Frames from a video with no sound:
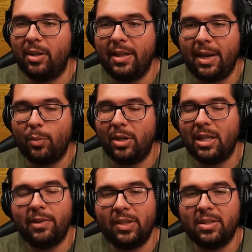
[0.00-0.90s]
and they
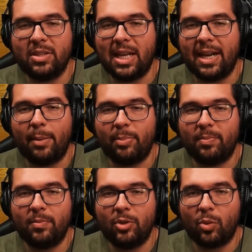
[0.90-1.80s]
wouldn't even set up
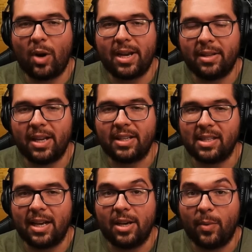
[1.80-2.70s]
the right things
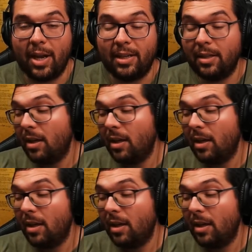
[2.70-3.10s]
anyway.